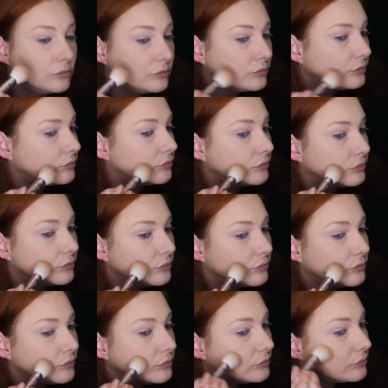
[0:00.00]

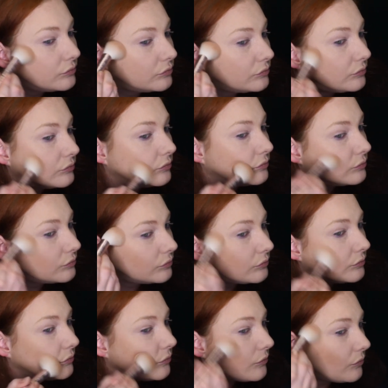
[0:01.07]

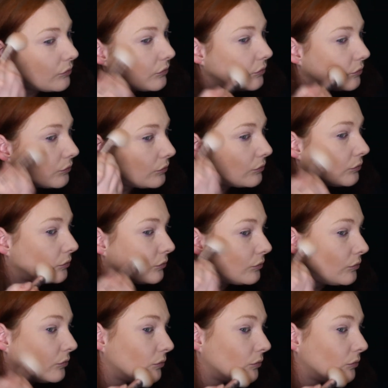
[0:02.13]
[no speech]